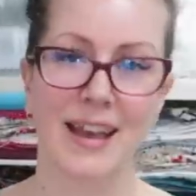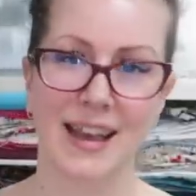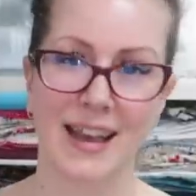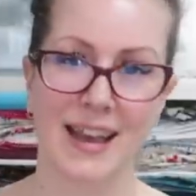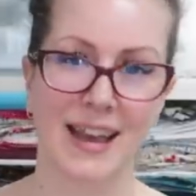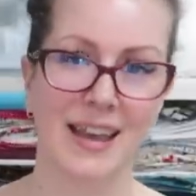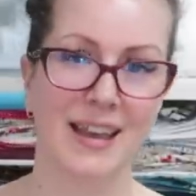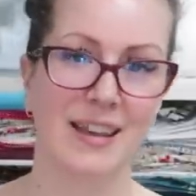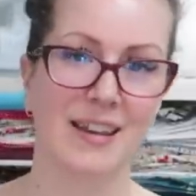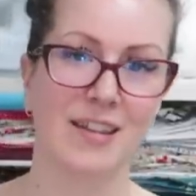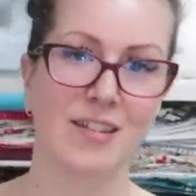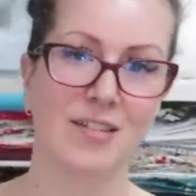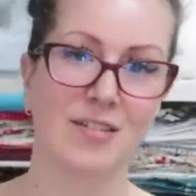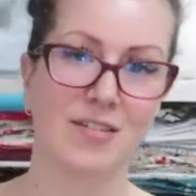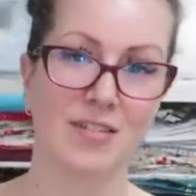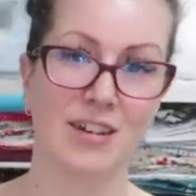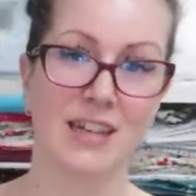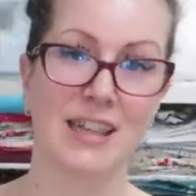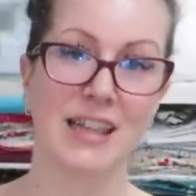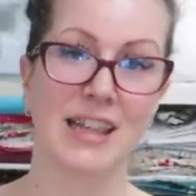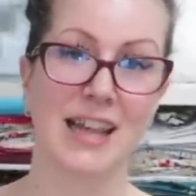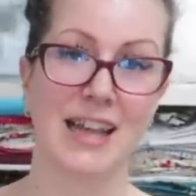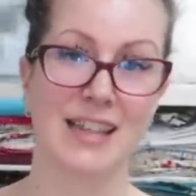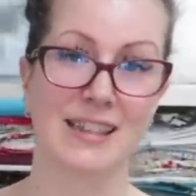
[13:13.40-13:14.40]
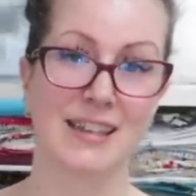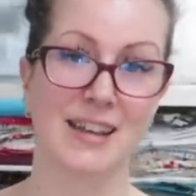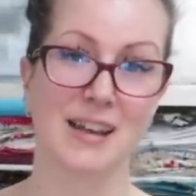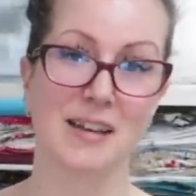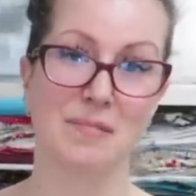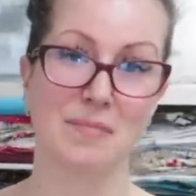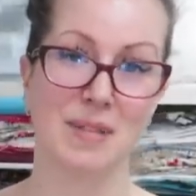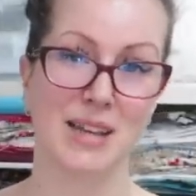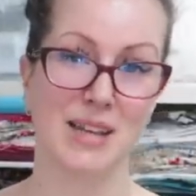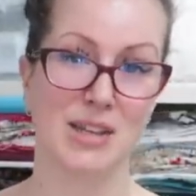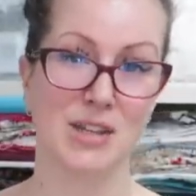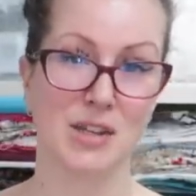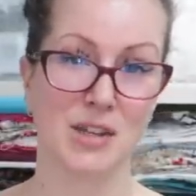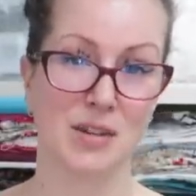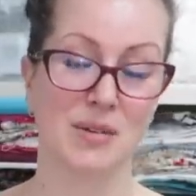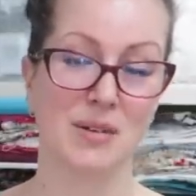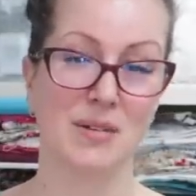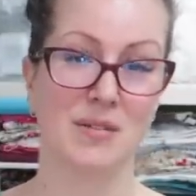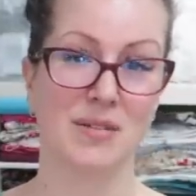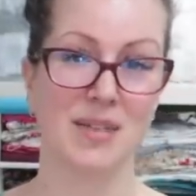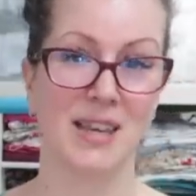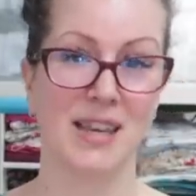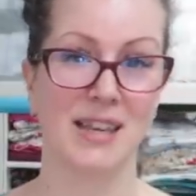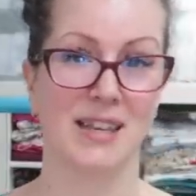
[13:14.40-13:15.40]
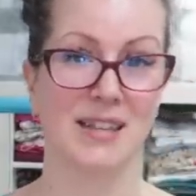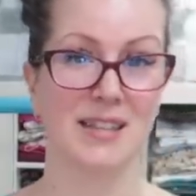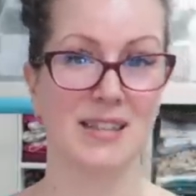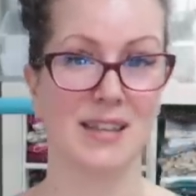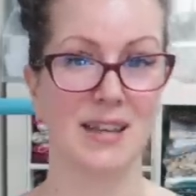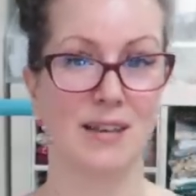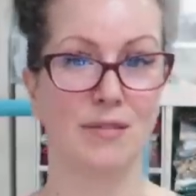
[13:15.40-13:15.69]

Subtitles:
again, really glad that I made two of these.